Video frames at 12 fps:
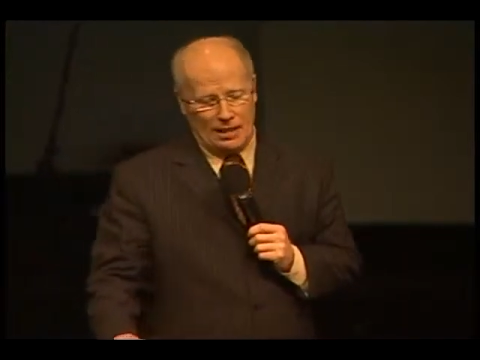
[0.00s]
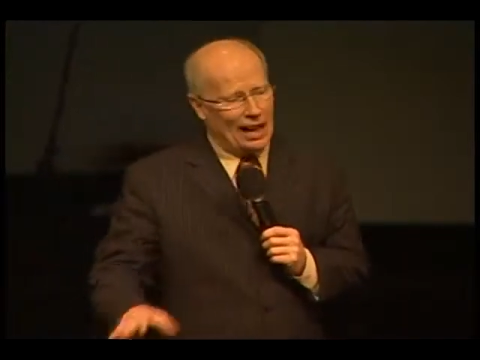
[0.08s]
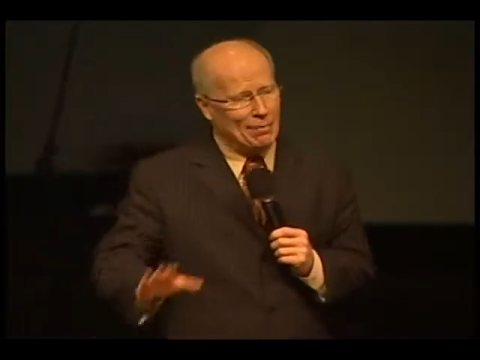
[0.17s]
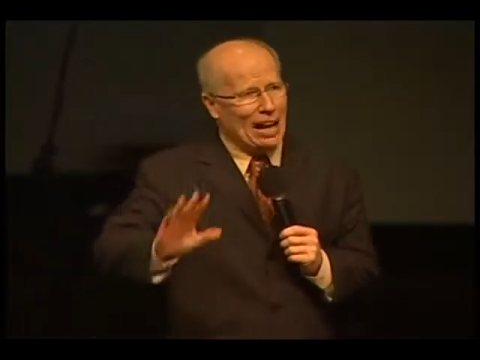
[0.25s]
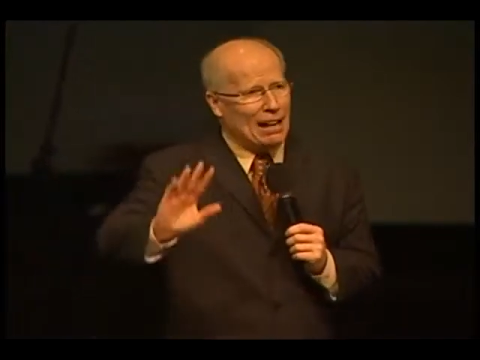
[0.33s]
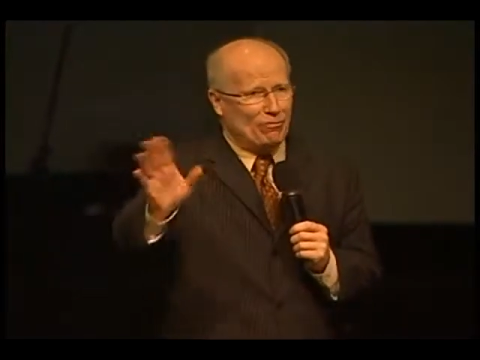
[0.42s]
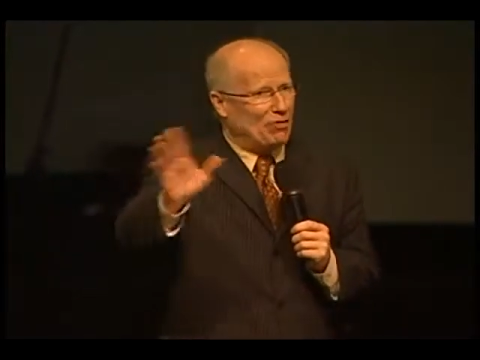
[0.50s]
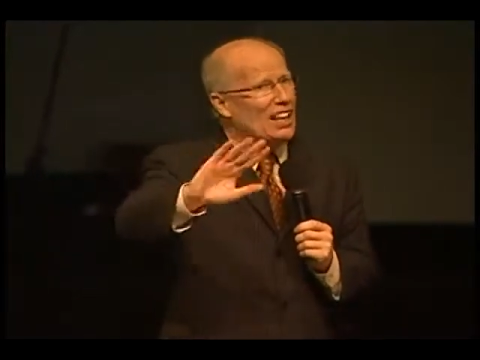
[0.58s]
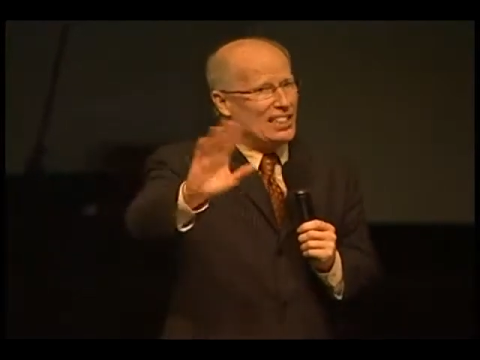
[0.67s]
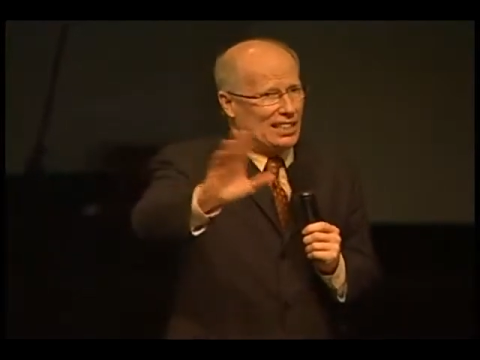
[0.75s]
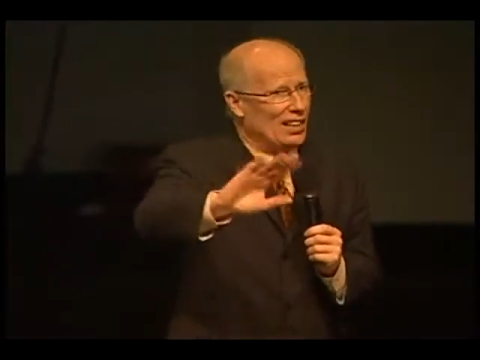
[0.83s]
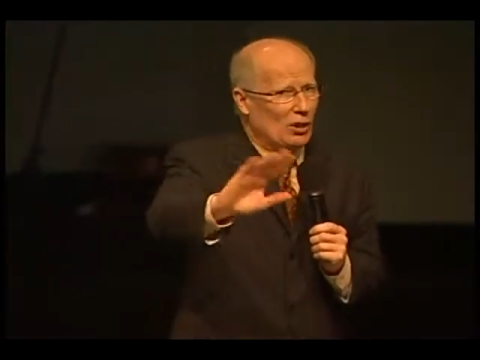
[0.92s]
Now, I'm not
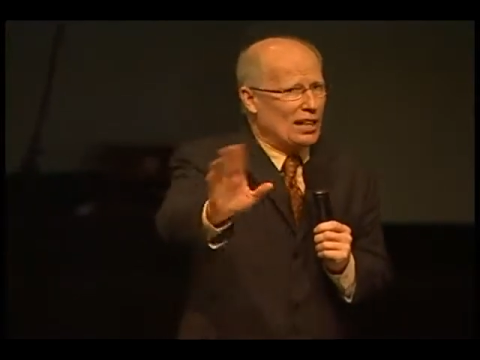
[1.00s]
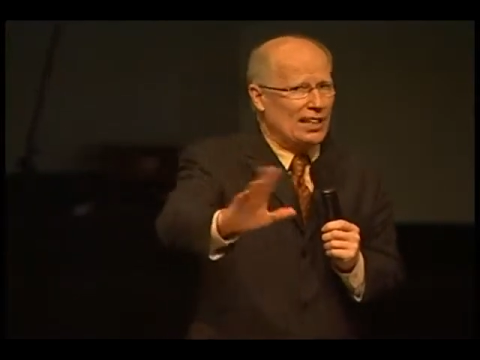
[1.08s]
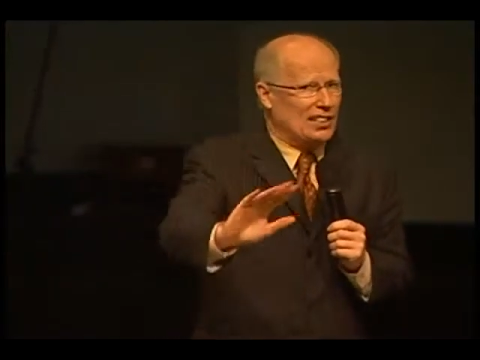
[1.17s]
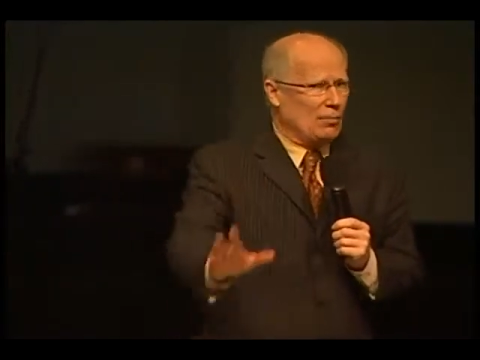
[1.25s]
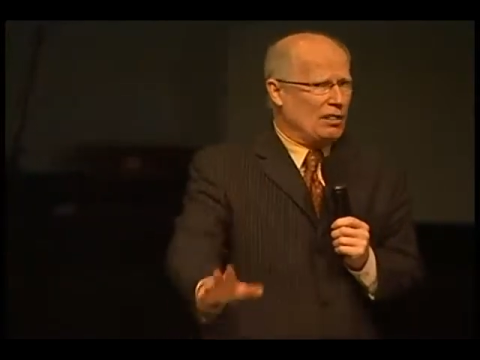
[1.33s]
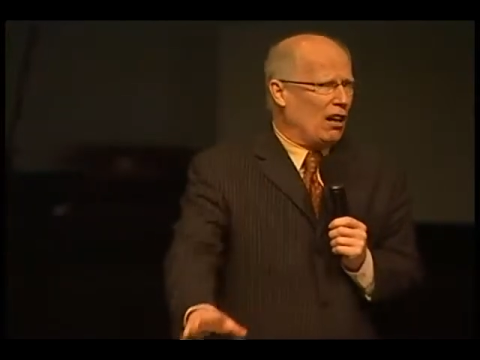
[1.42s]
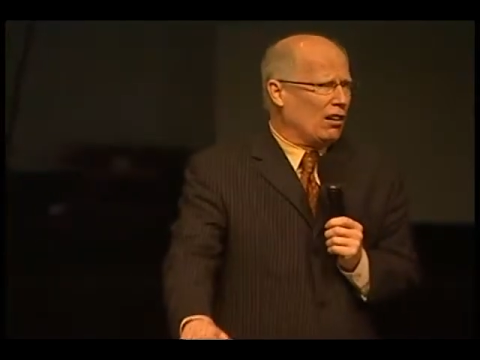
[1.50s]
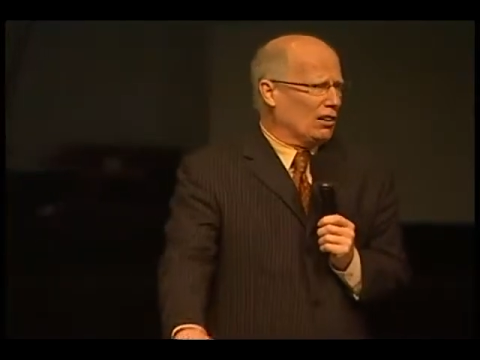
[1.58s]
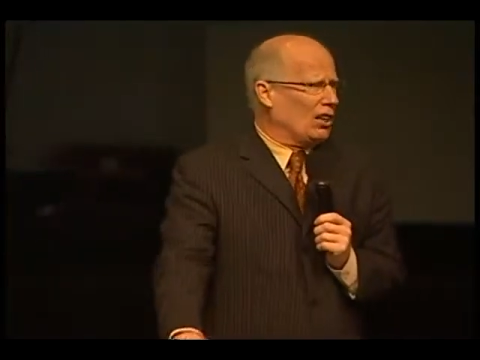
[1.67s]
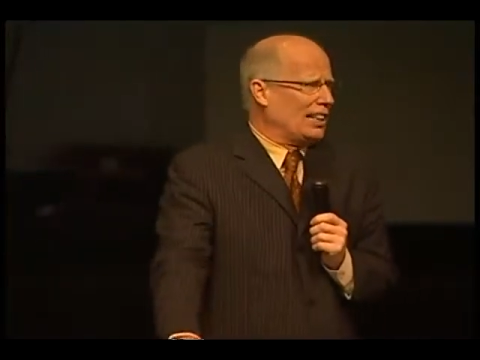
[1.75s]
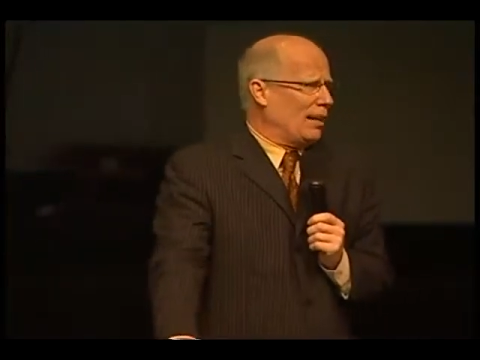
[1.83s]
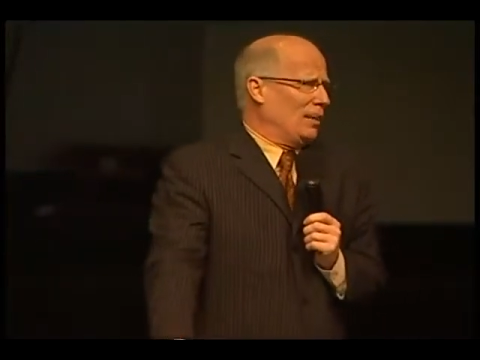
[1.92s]
fussing, okay? Some of y'all are
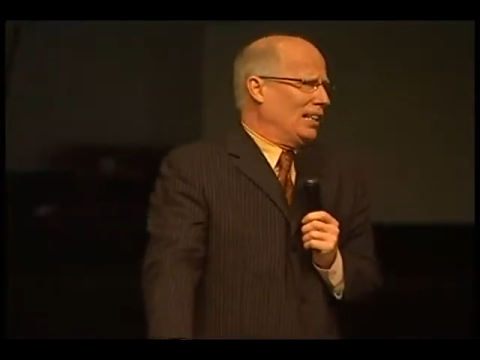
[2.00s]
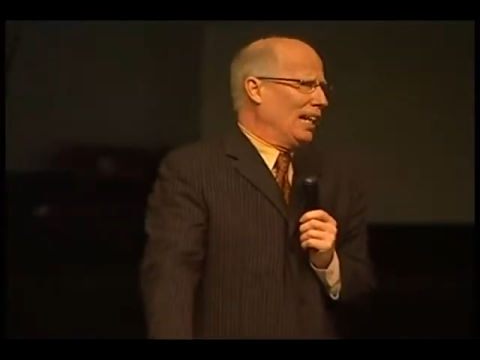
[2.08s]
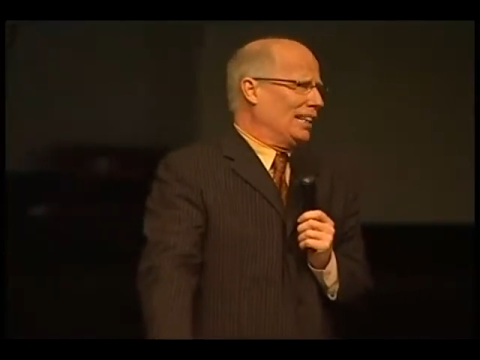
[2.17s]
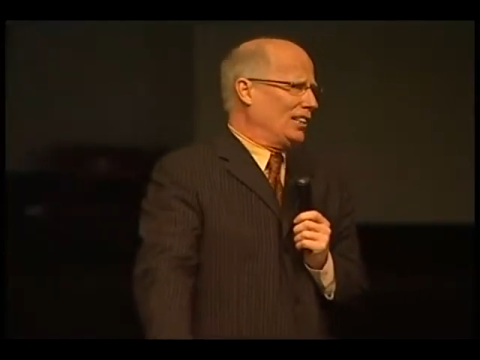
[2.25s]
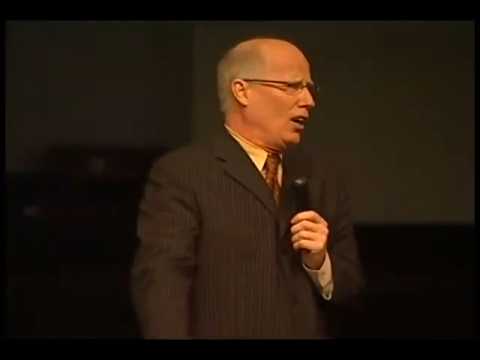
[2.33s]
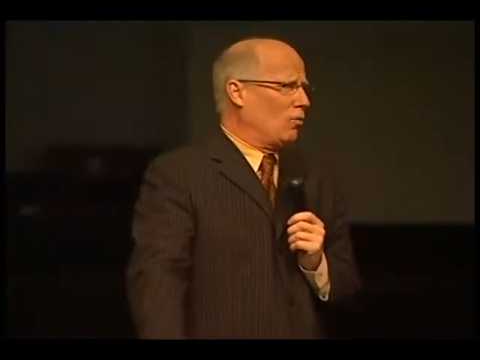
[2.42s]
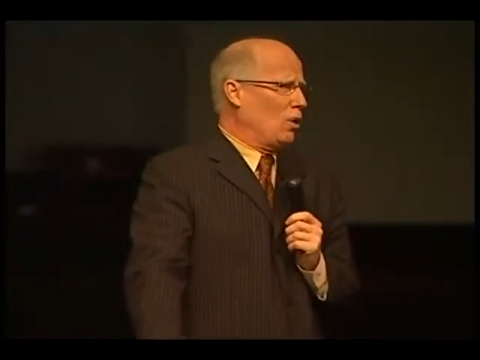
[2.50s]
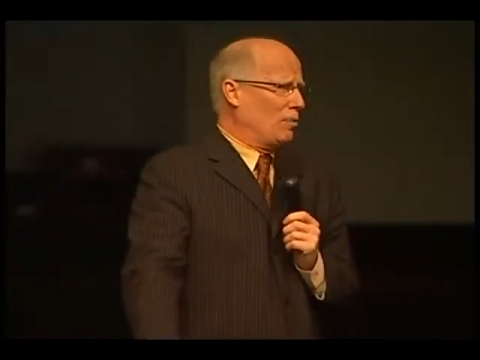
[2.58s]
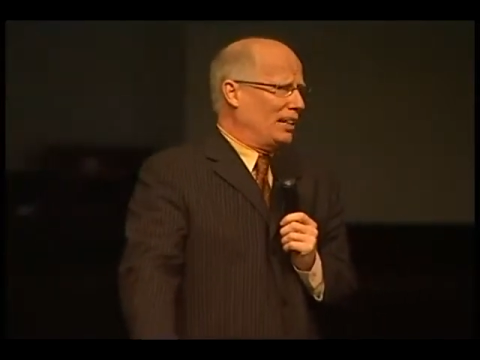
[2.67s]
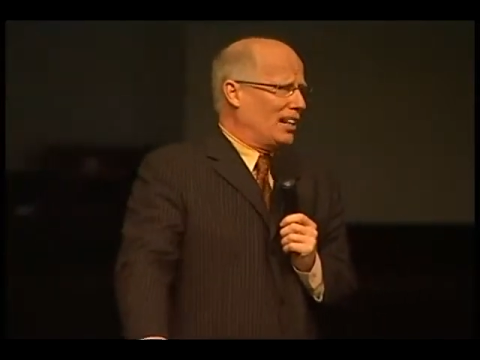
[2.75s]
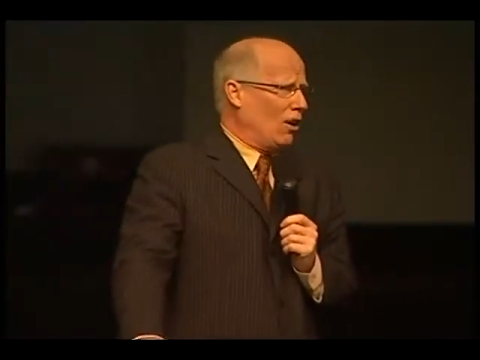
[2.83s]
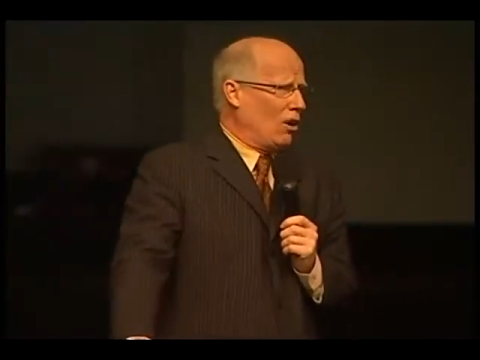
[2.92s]
looking at me like y'all want
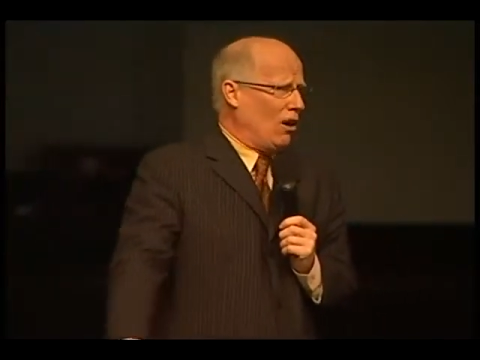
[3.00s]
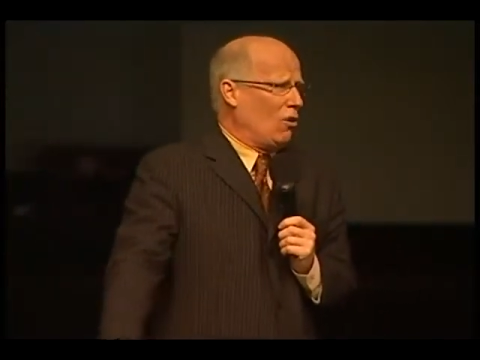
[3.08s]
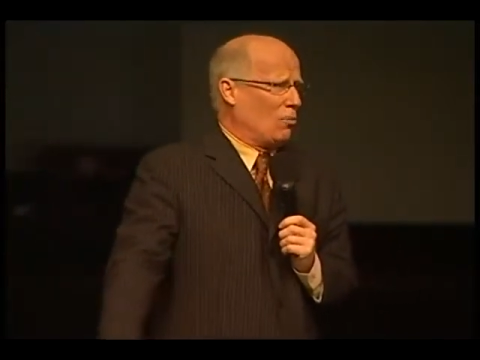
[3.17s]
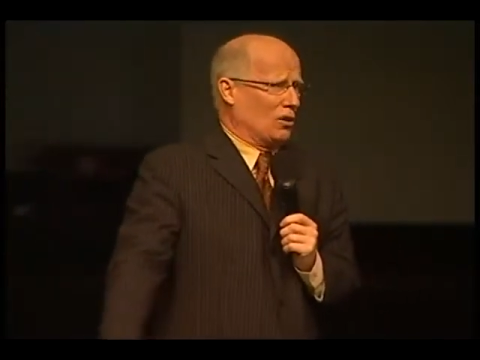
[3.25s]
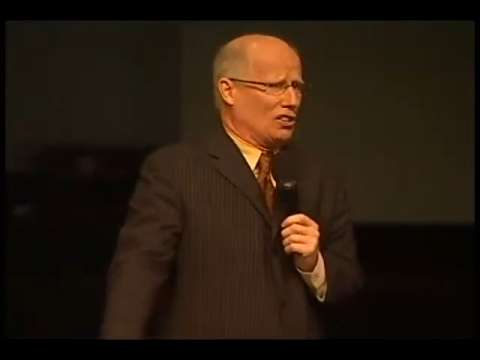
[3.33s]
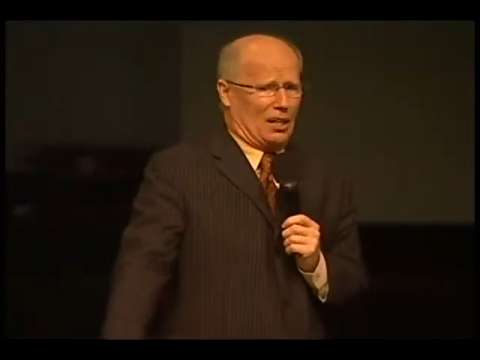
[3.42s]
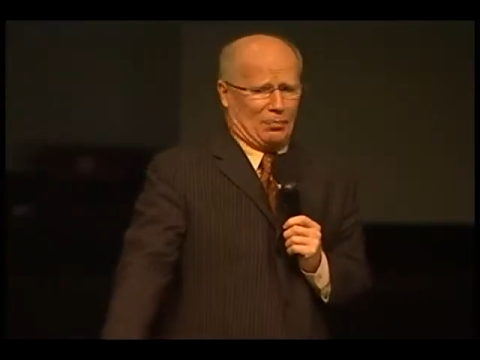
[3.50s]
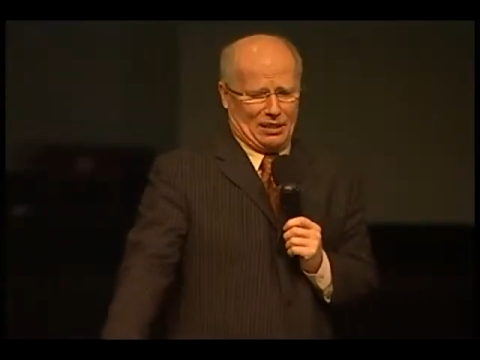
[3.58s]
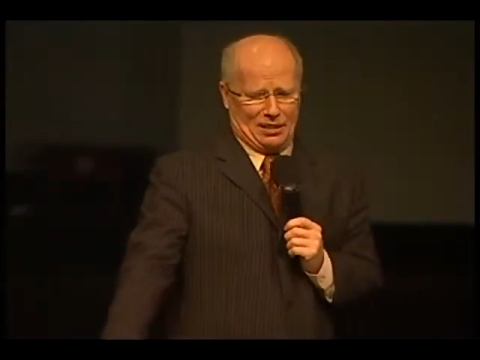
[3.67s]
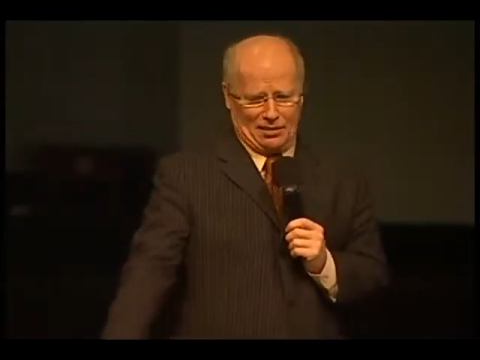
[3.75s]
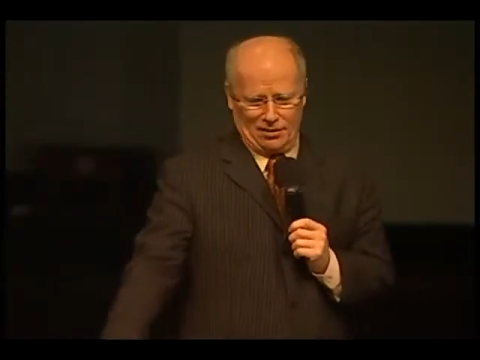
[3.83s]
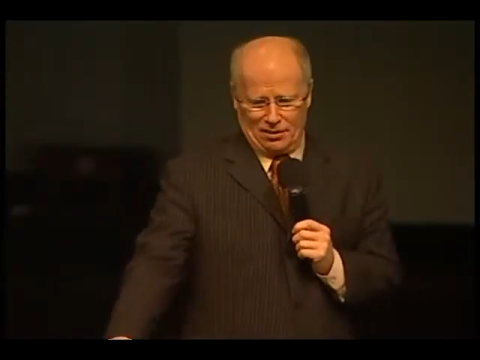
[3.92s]
me to go home or
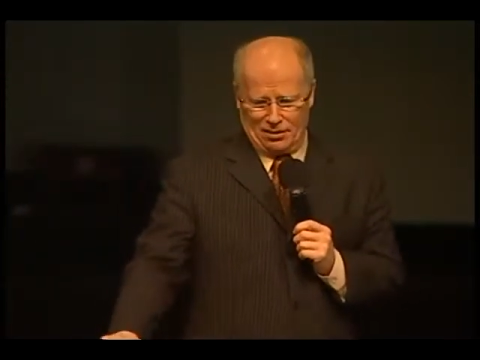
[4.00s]
something.